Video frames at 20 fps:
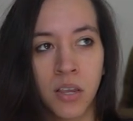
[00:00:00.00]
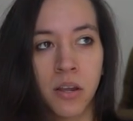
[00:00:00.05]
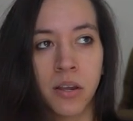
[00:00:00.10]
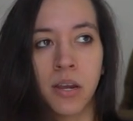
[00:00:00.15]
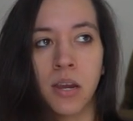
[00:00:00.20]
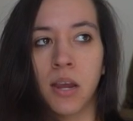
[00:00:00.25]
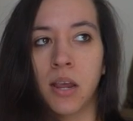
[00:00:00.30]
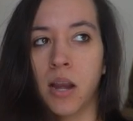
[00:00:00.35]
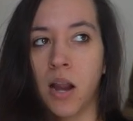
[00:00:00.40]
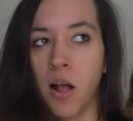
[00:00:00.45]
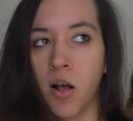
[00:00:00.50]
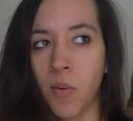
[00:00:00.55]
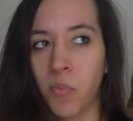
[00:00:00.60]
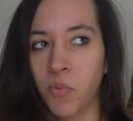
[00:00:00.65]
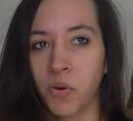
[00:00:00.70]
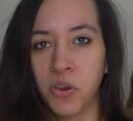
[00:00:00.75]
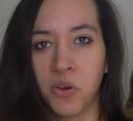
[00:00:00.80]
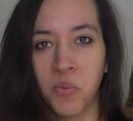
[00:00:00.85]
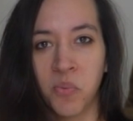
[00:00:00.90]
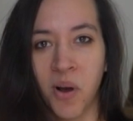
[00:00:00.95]
You can't help
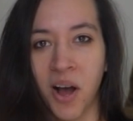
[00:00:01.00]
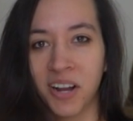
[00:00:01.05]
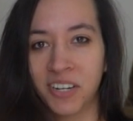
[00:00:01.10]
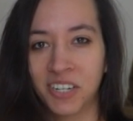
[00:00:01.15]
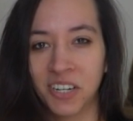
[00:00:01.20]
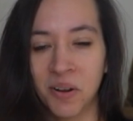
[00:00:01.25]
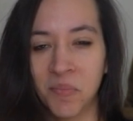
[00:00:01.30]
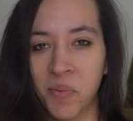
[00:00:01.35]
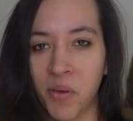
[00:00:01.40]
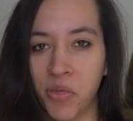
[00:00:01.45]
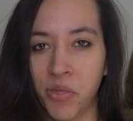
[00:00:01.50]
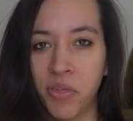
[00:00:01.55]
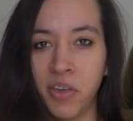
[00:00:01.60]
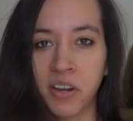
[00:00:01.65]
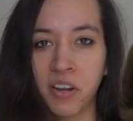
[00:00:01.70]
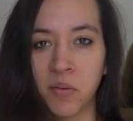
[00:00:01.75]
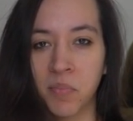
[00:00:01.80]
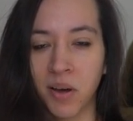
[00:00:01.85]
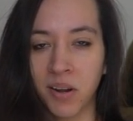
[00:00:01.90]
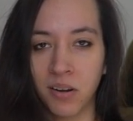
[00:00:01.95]
when you watch it but
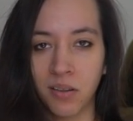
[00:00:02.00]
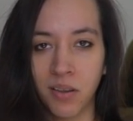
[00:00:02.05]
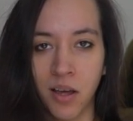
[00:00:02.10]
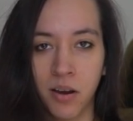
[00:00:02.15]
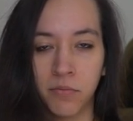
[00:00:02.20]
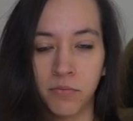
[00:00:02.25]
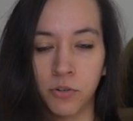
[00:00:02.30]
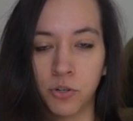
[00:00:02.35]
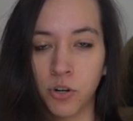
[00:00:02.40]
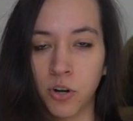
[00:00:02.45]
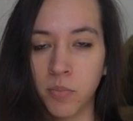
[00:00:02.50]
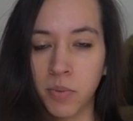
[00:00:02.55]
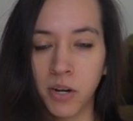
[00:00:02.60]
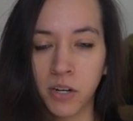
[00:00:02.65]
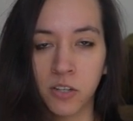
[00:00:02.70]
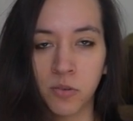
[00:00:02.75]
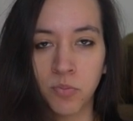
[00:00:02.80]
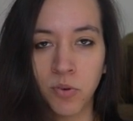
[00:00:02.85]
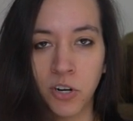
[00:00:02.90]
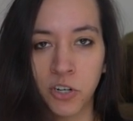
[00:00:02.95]
think about a lot of German
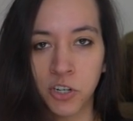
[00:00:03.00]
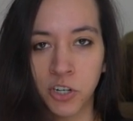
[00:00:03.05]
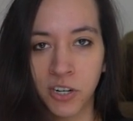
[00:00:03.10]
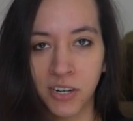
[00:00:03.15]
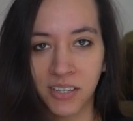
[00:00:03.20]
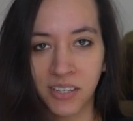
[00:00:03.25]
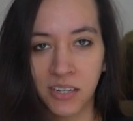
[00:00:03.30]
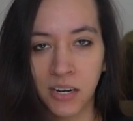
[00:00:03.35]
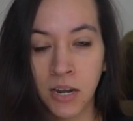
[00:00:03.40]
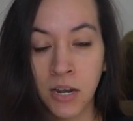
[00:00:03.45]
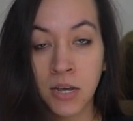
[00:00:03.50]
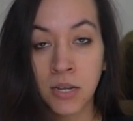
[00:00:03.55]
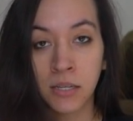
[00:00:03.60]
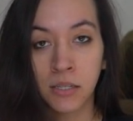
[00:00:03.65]
expressionist